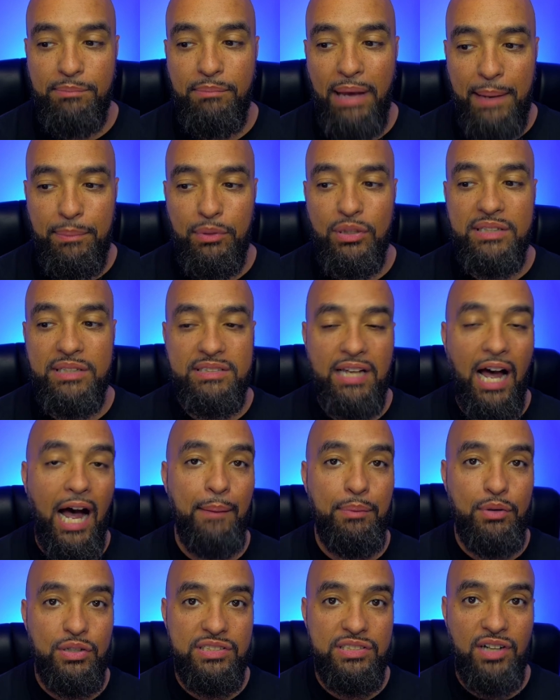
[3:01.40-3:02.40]
Mabel and
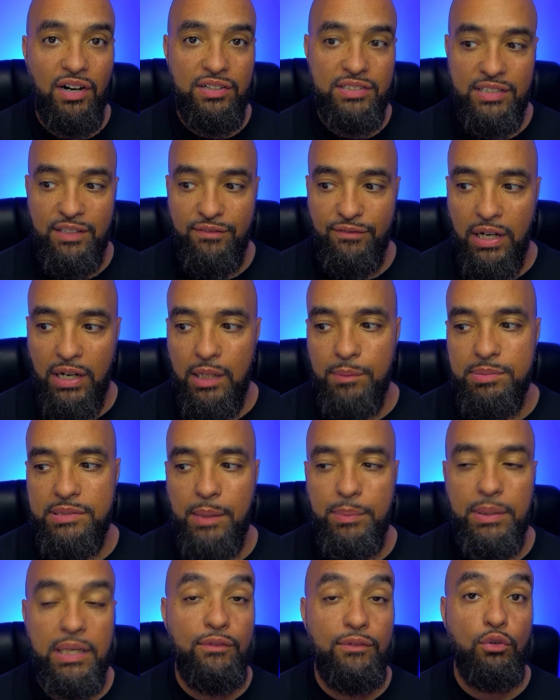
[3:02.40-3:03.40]
Tobert start to develop
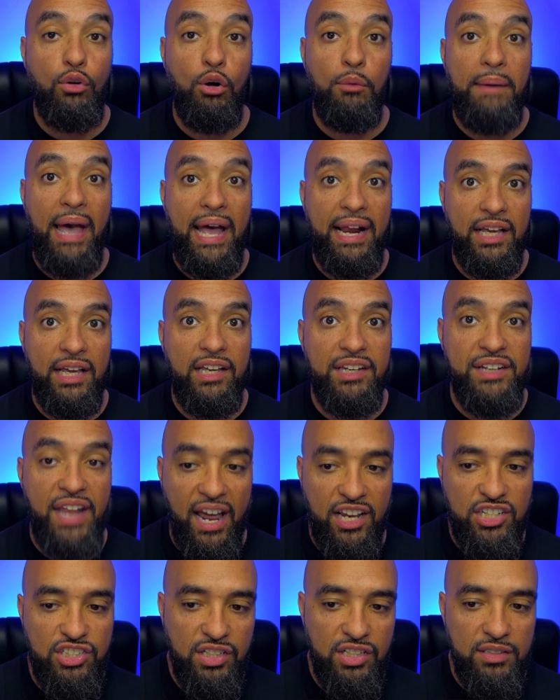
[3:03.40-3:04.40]
something of a romantic
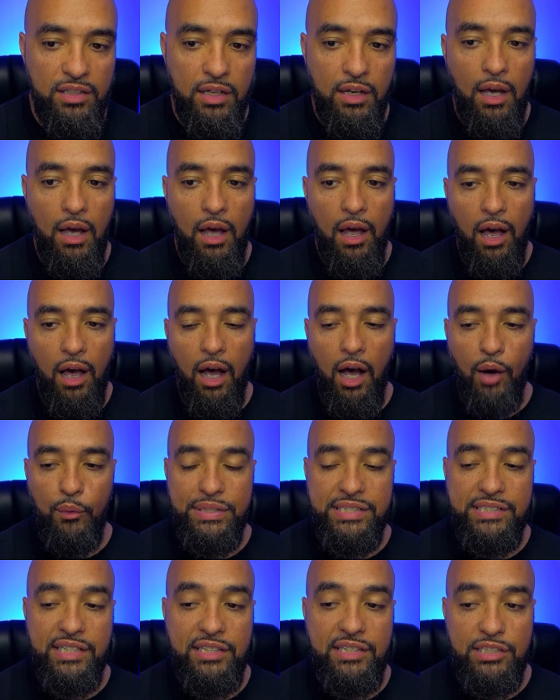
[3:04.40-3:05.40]
connection. We
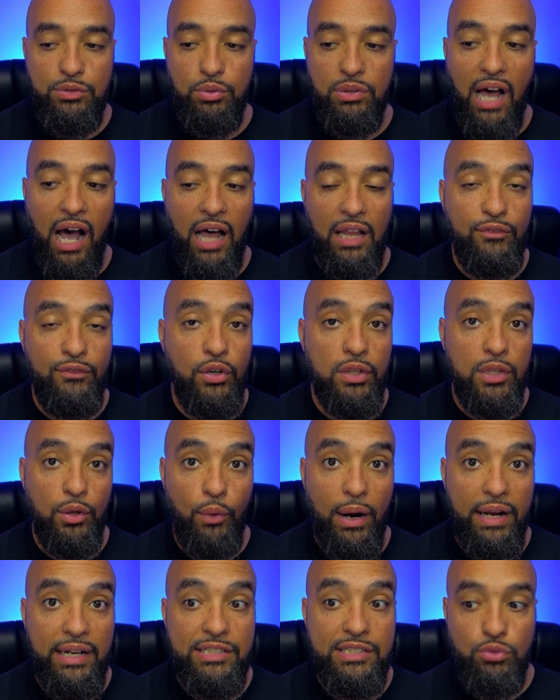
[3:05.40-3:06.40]
see this with Oliver and
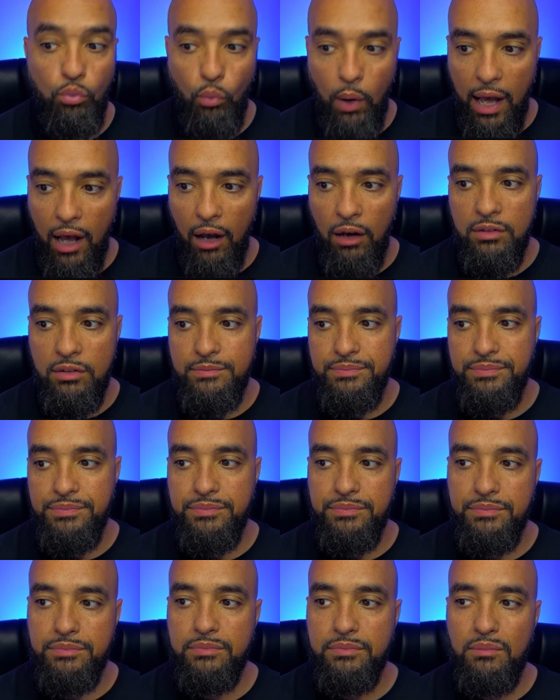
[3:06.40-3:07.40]
Loretta as well.
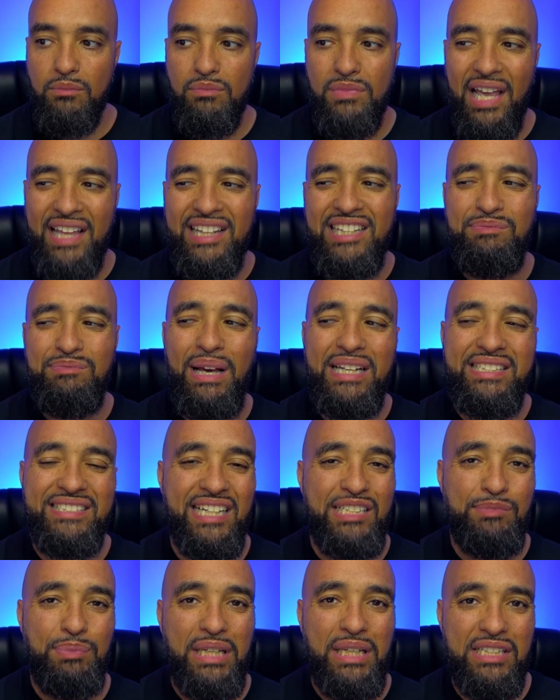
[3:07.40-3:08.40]
And this makes
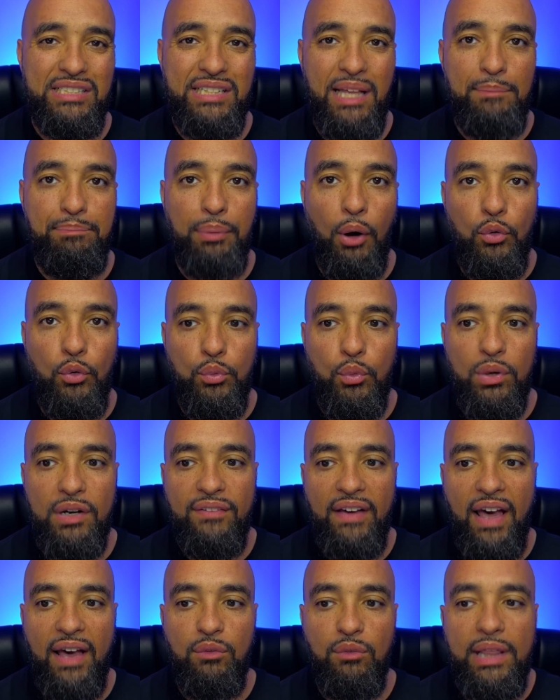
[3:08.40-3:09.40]
sense because they would
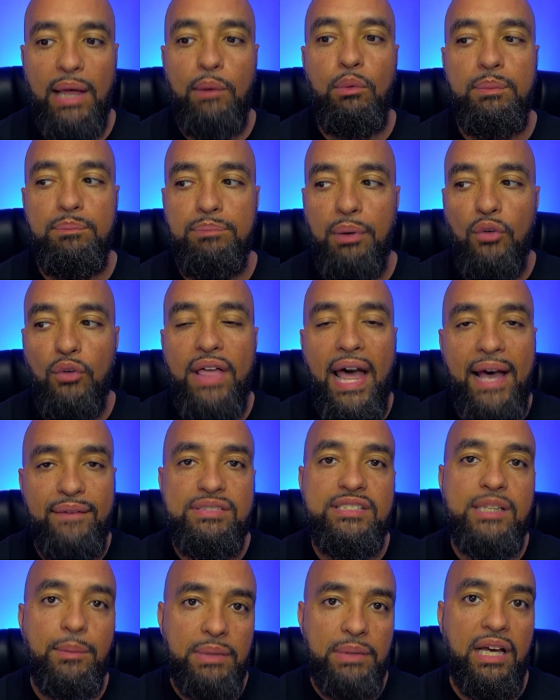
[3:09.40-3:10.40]
both have
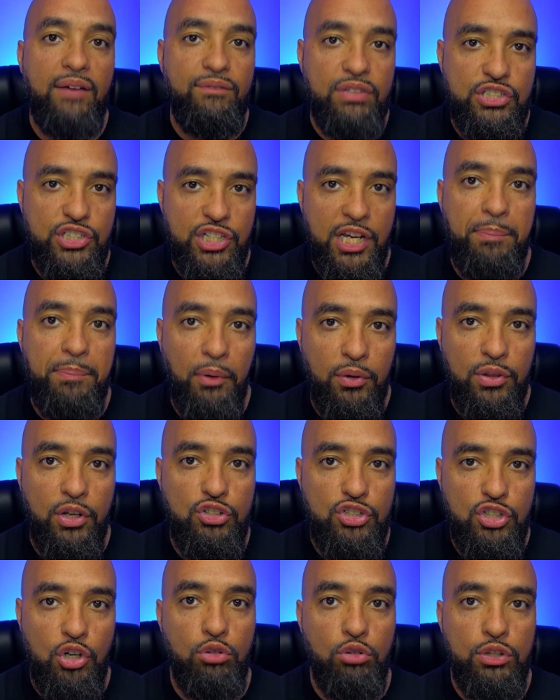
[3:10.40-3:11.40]
something of a chip on their
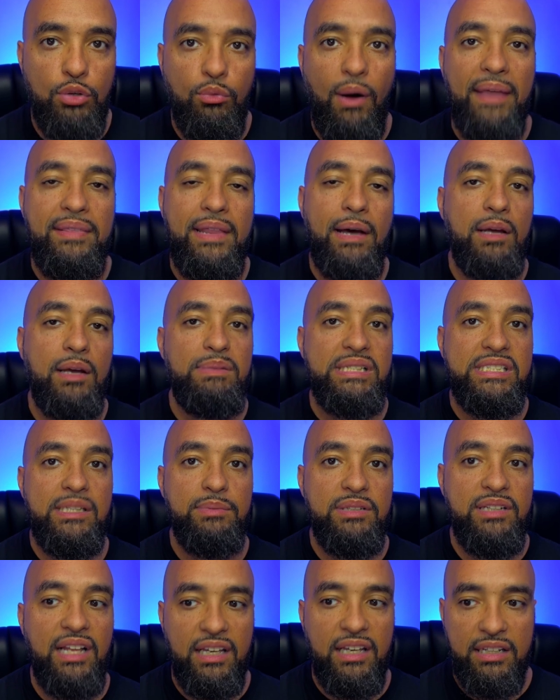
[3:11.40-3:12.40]
shoulder, right? That could be
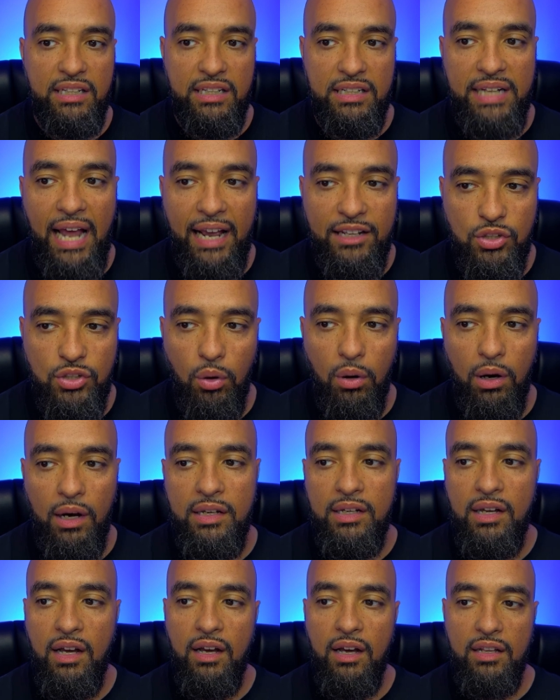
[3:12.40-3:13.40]
something they could connect on.
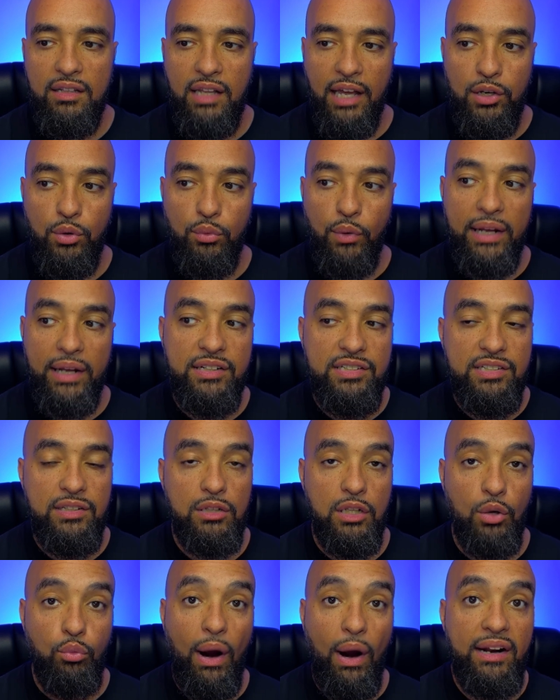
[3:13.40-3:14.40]
Like
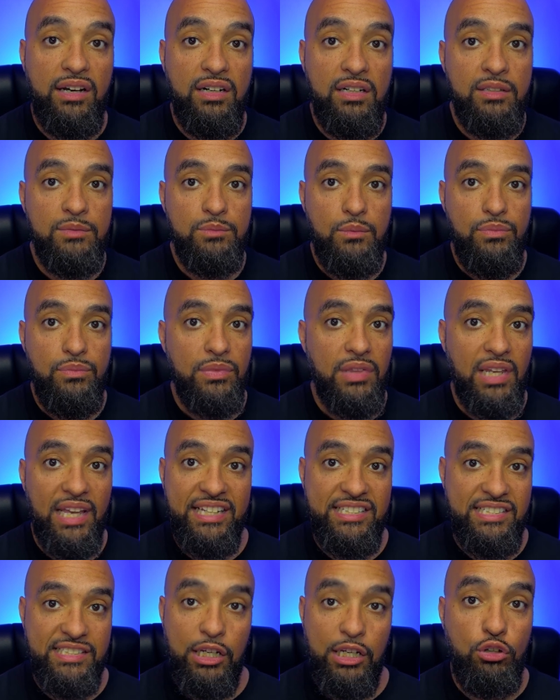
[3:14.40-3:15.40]
Loretta
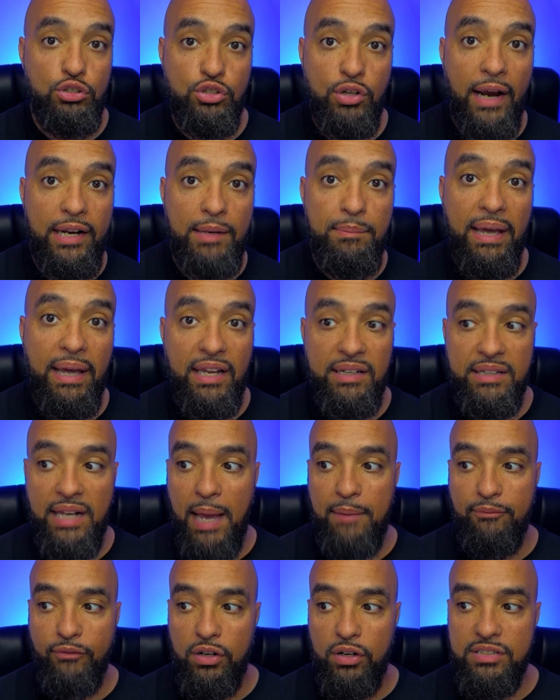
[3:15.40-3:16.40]
is still trying to make a
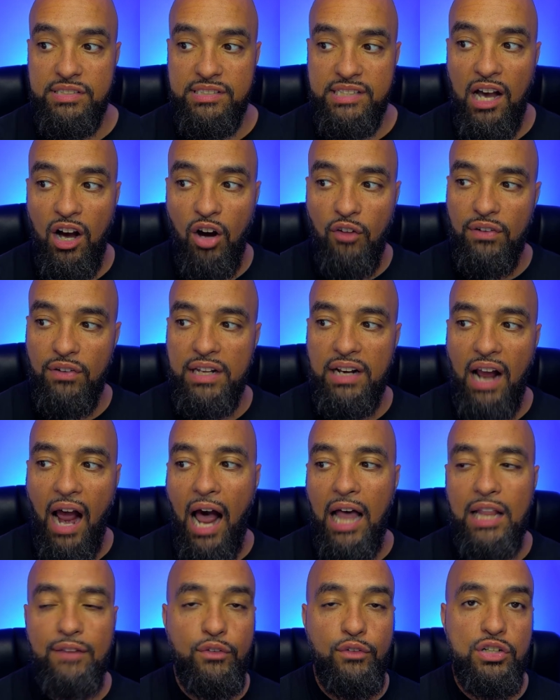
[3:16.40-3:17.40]
name for herself, and
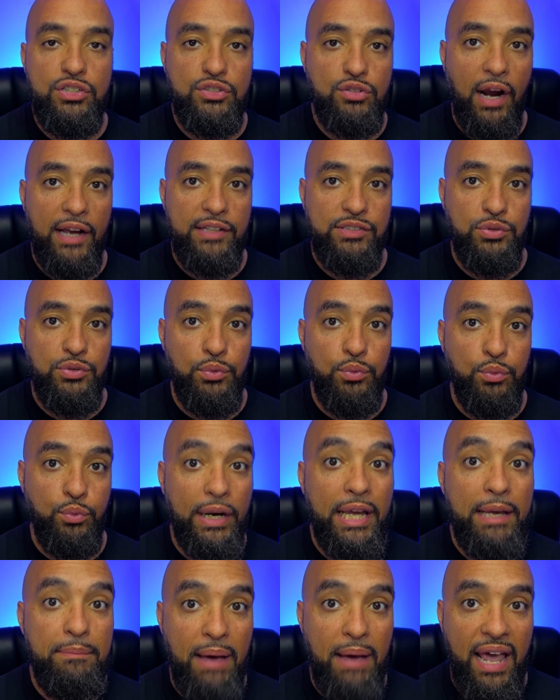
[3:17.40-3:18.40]
Oliver is trying to
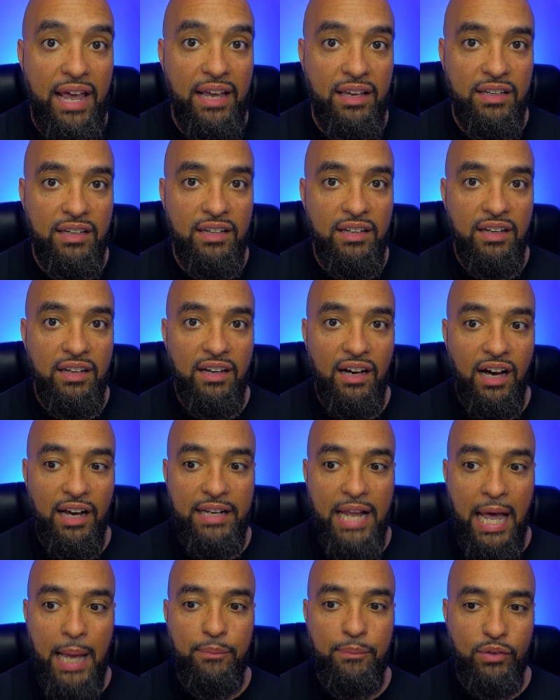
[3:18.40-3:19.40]
remake a
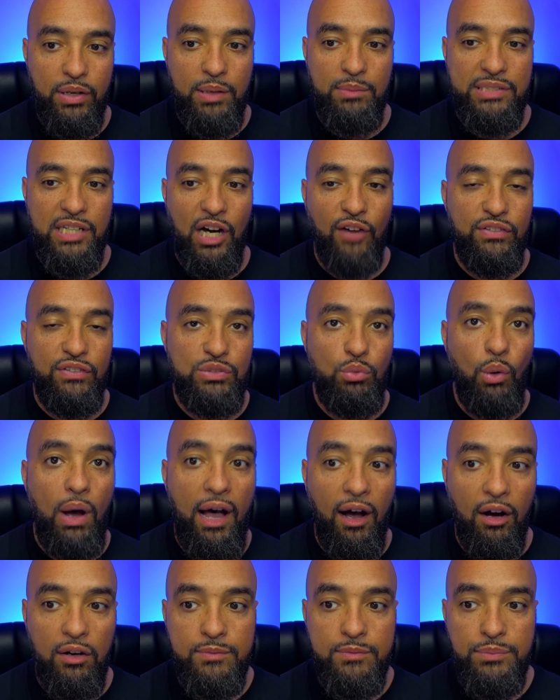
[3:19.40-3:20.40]
name for himself as
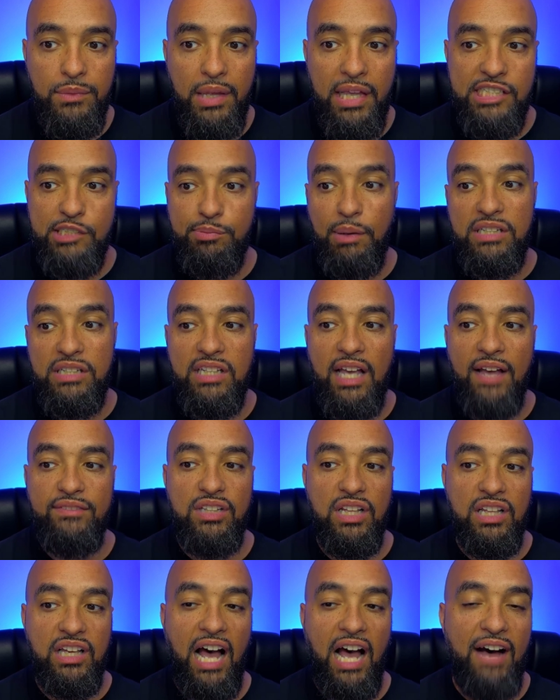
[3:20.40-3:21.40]
well, especially
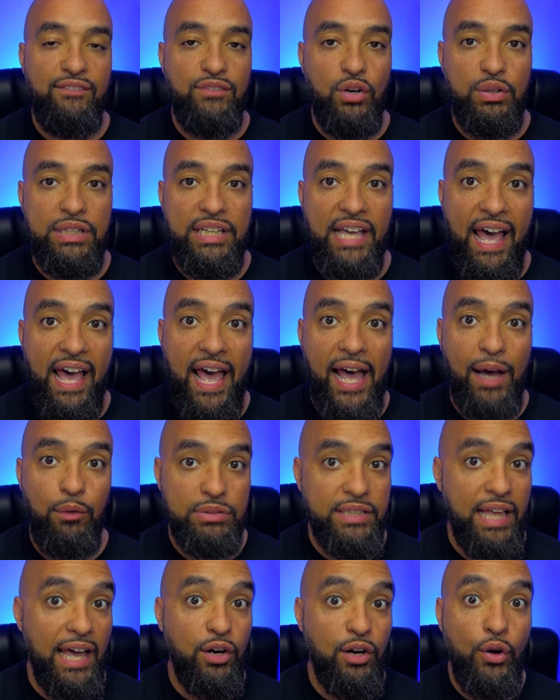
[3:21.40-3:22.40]
after the convo he had
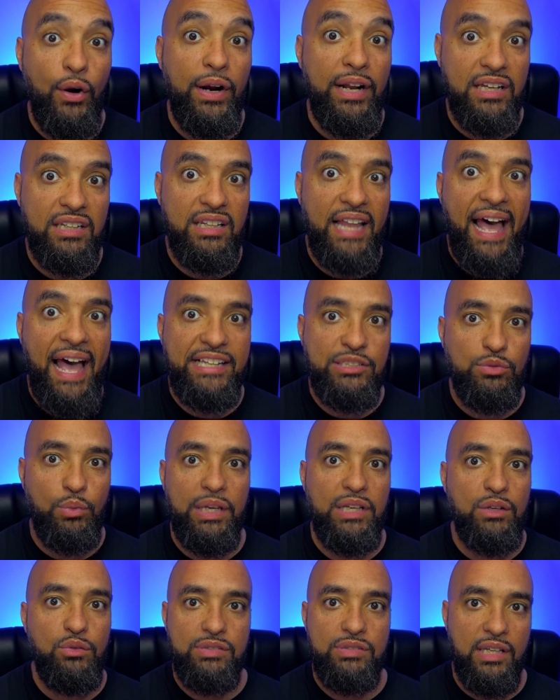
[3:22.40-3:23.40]
with that critic last
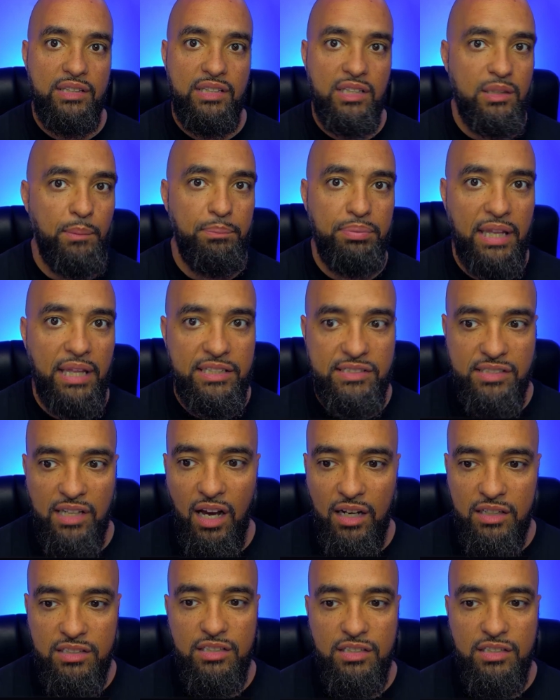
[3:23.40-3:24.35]
week who said that the play sucked.